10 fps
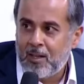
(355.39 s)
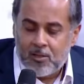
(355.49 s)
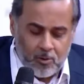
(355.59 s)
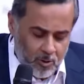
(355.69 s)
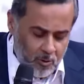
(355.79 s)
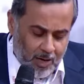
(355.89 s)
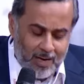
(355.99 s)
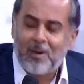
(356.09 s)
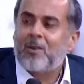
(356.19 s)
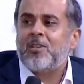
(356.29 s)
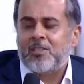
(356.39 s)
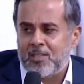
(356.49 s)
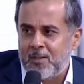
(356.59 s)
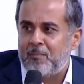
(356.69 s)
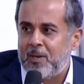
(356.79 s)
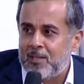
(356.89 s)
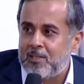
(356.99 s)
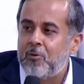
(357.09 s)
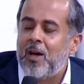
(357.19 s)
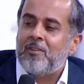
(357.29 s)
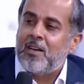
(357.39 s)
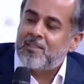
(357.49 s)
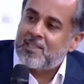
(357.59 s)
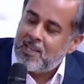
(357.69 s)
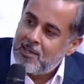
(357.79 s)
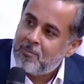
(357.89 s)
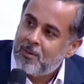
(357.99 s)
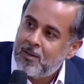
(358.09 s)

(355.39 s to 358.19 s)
So do you, my question simple is, do you have enough sleep?